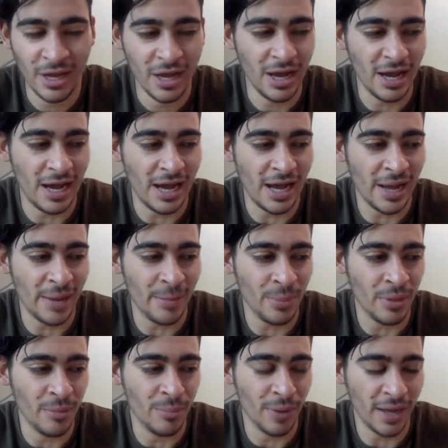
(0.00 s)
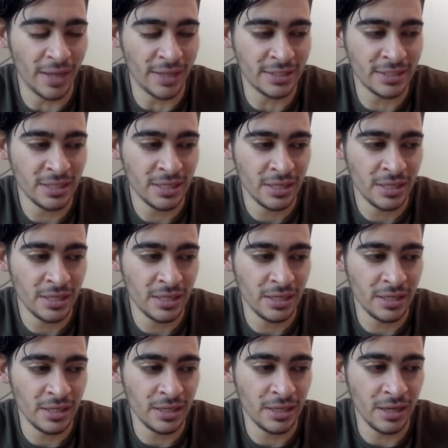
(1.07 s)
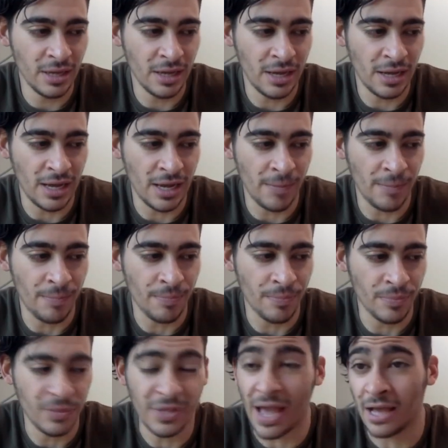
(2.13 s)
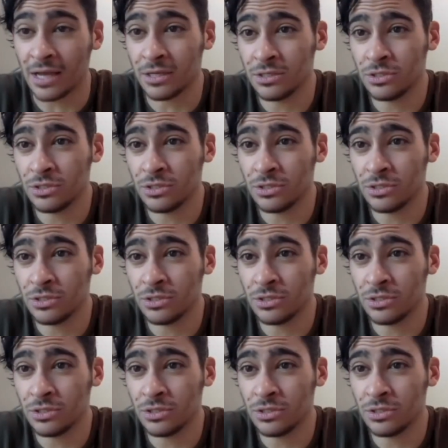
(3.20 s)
Um, but um, yeah,